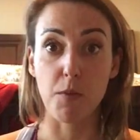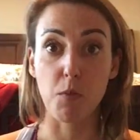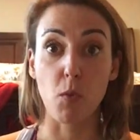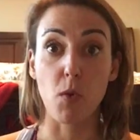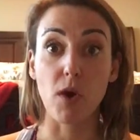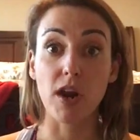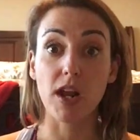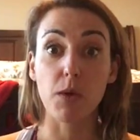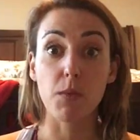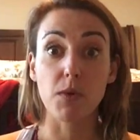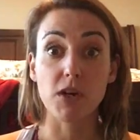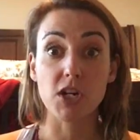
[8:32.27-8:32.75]

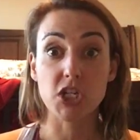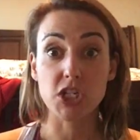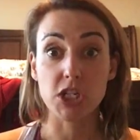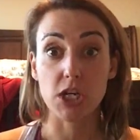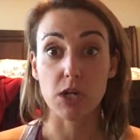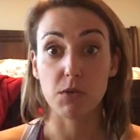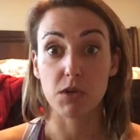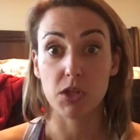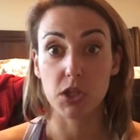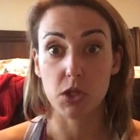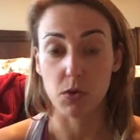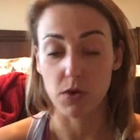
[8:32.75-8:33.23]
what I want to
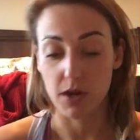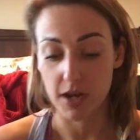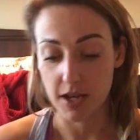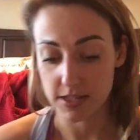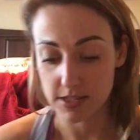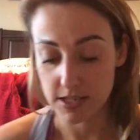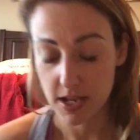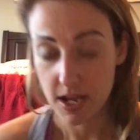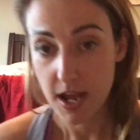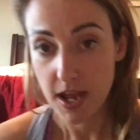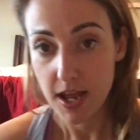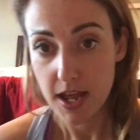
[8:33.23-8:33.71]
share with you
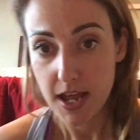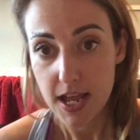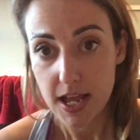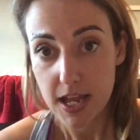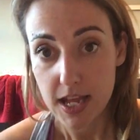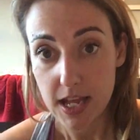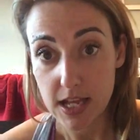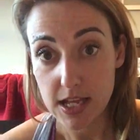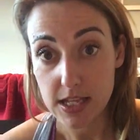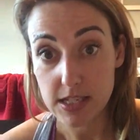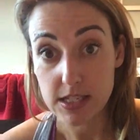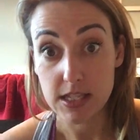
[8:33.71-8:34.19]
guys
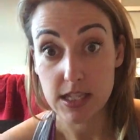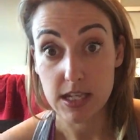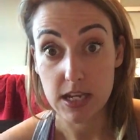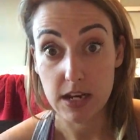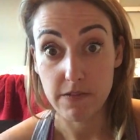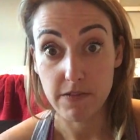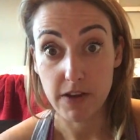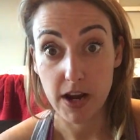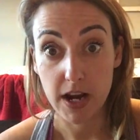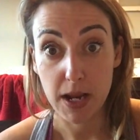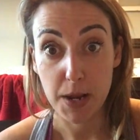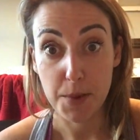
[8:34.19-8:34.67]
is the
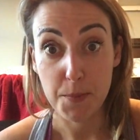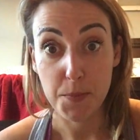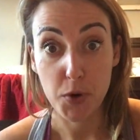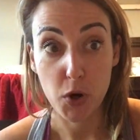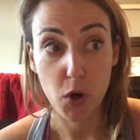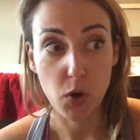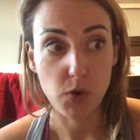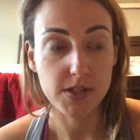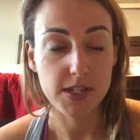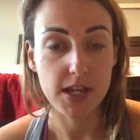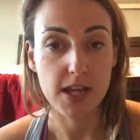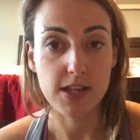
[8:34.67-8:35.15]
inviting
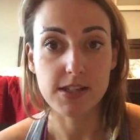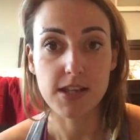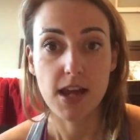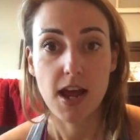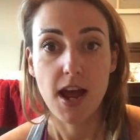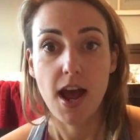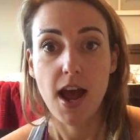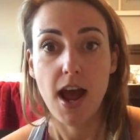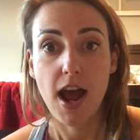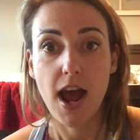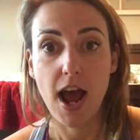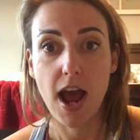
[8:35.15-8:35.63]
process,
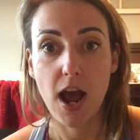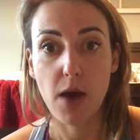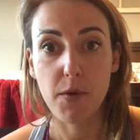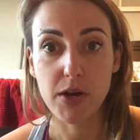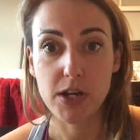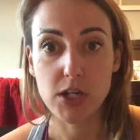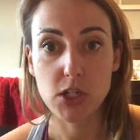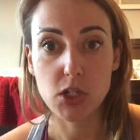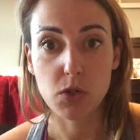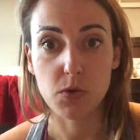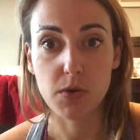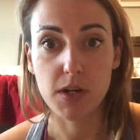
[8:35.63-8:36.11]
how
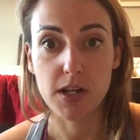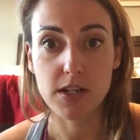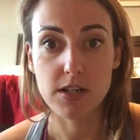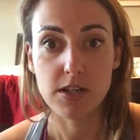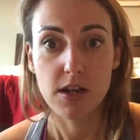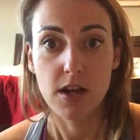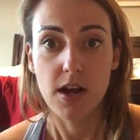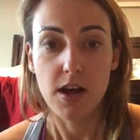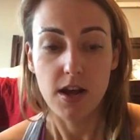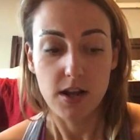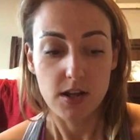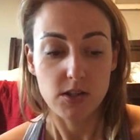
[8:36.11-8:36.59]
I do it.
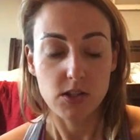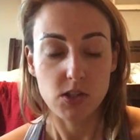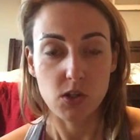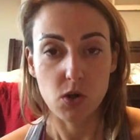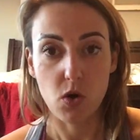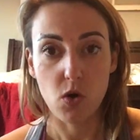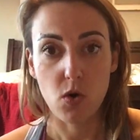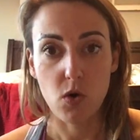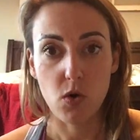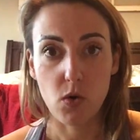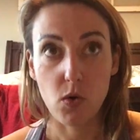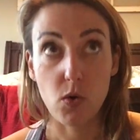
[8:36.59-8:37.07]

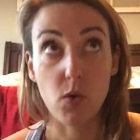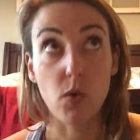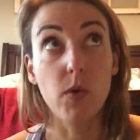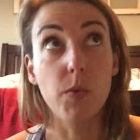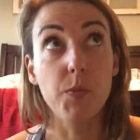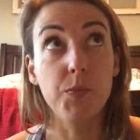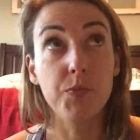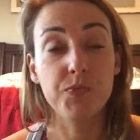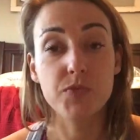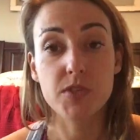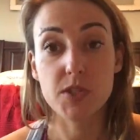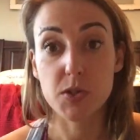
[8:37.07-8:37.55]
So
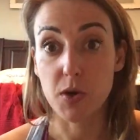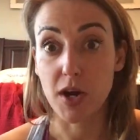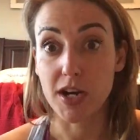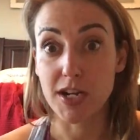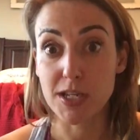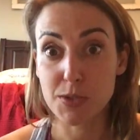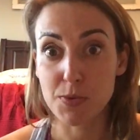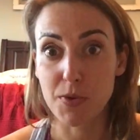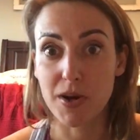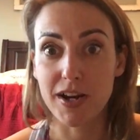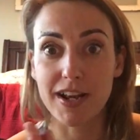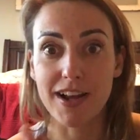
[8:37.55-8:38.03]
I
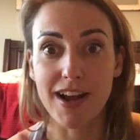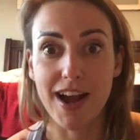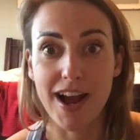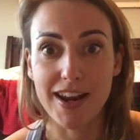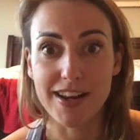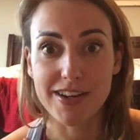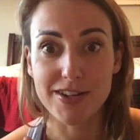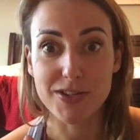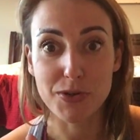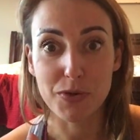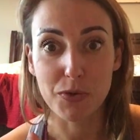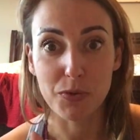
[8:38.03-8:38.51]
just want to
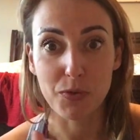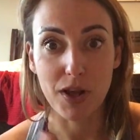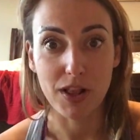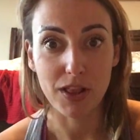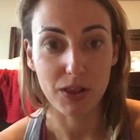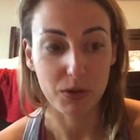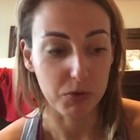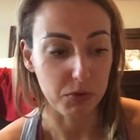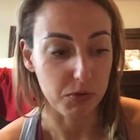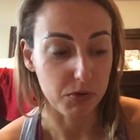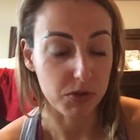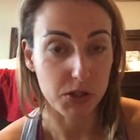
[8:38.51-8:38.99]
kind of do a run
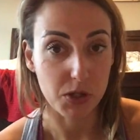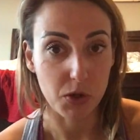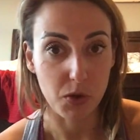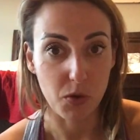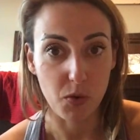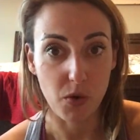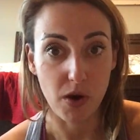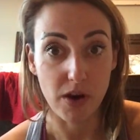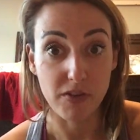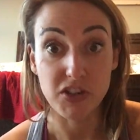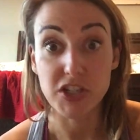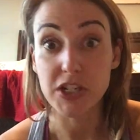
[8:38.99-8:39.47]
through.
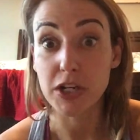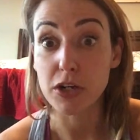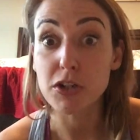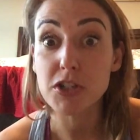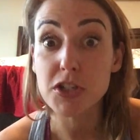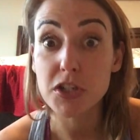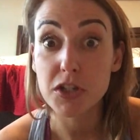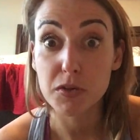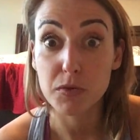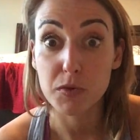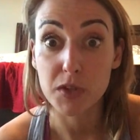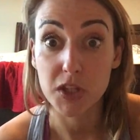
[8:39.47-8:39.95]
So I've
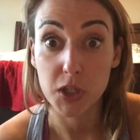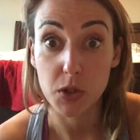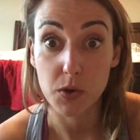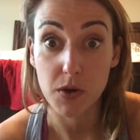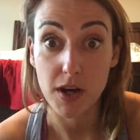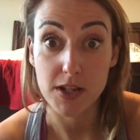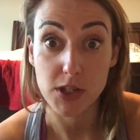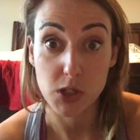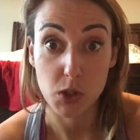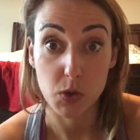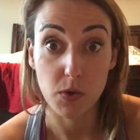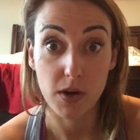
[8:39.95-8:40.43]
shared with you
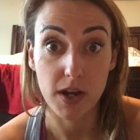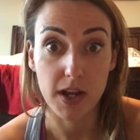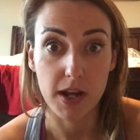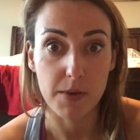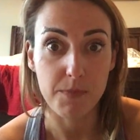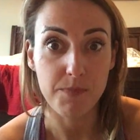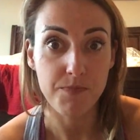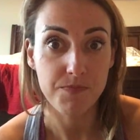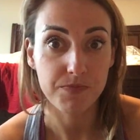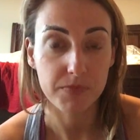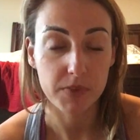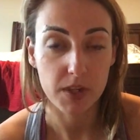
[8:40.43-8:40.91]
guys who I
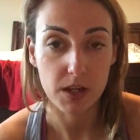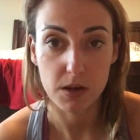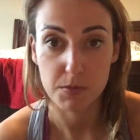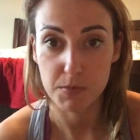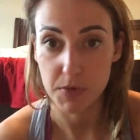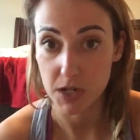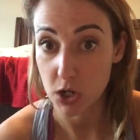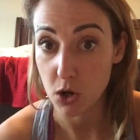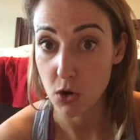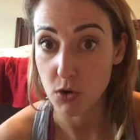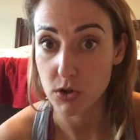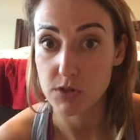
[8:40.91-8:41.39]
am. I've
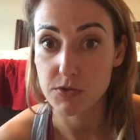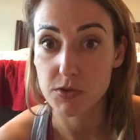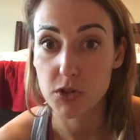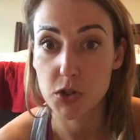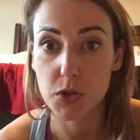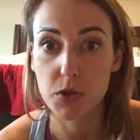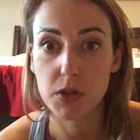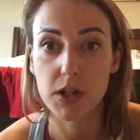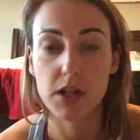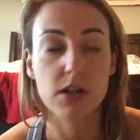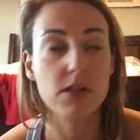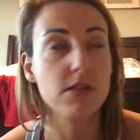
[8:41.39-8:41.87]
been a coach for
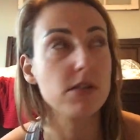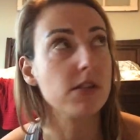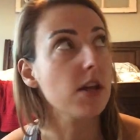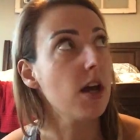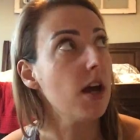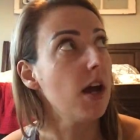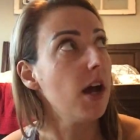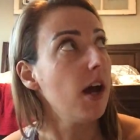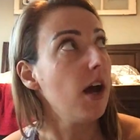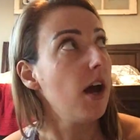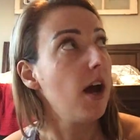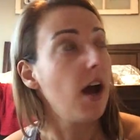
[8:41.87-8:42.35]
2 years.
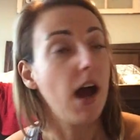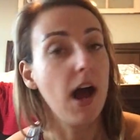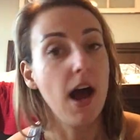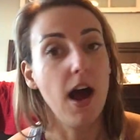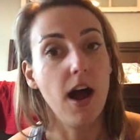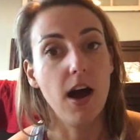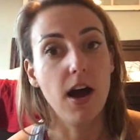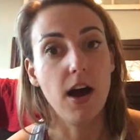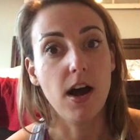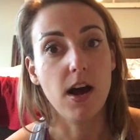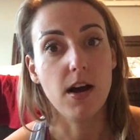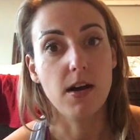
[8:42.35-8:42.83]

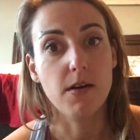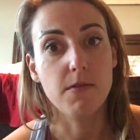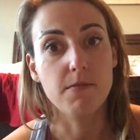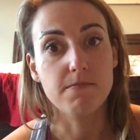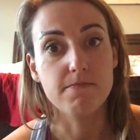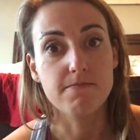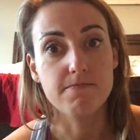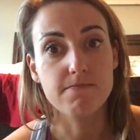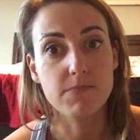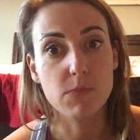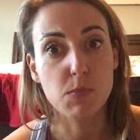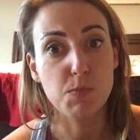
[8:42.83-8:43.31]

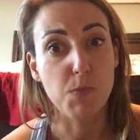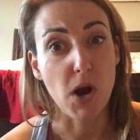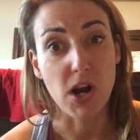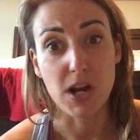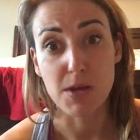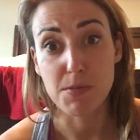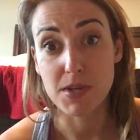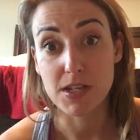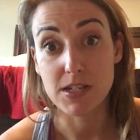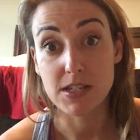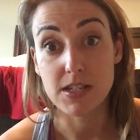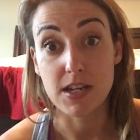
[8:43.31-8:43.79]

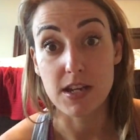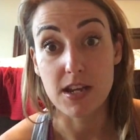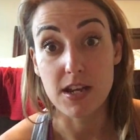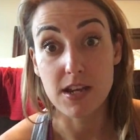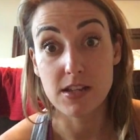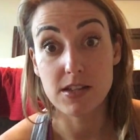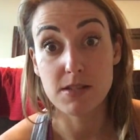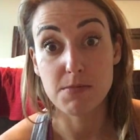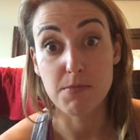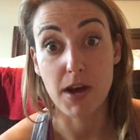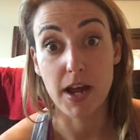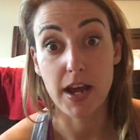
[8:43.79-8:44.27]
Body Beast
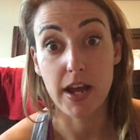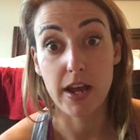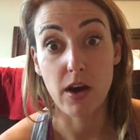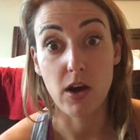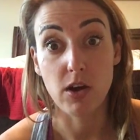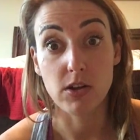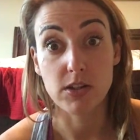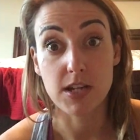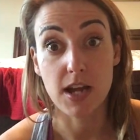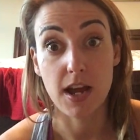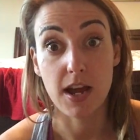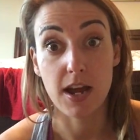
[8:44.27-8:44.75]
is my
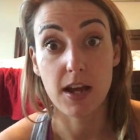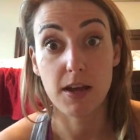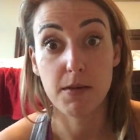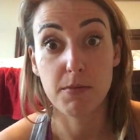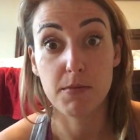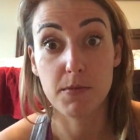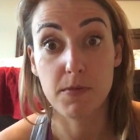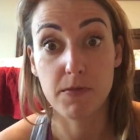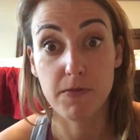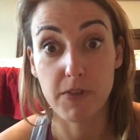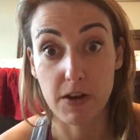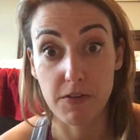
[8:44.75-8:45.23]

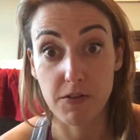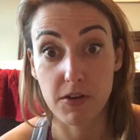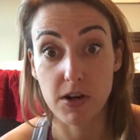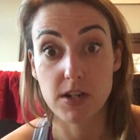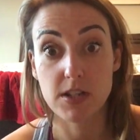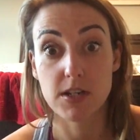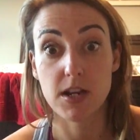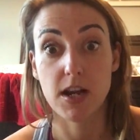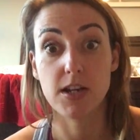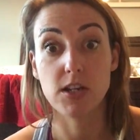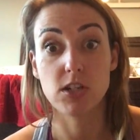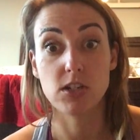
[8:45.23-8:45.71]
all-time
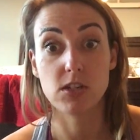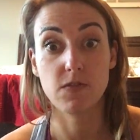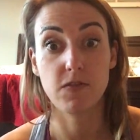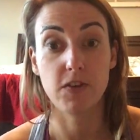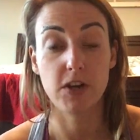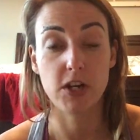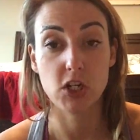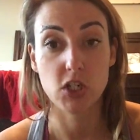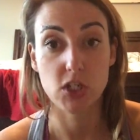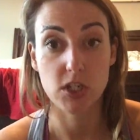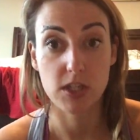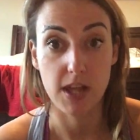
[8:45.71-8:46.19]
favorite. I just
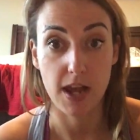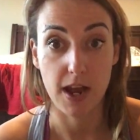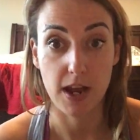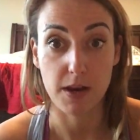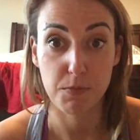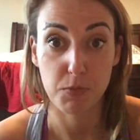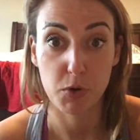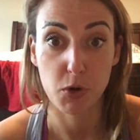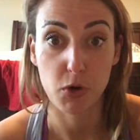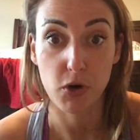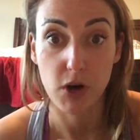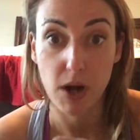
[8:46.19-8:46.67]
finished
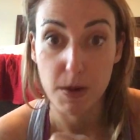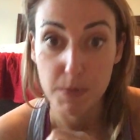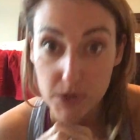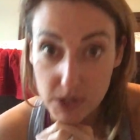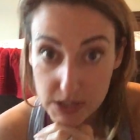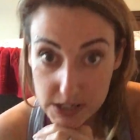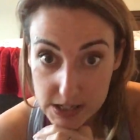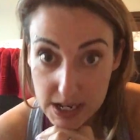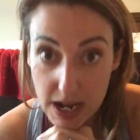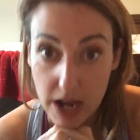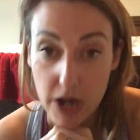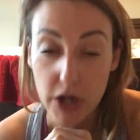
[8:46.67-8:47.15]
that program on
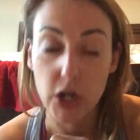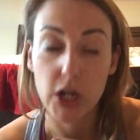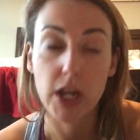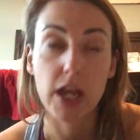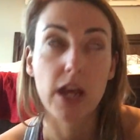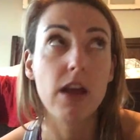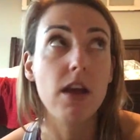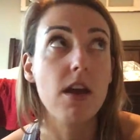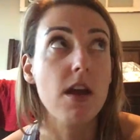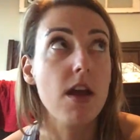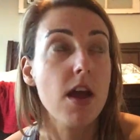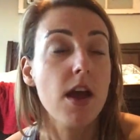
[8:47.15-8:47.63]

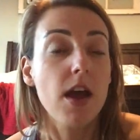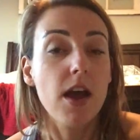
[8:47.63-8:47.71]
Saturday.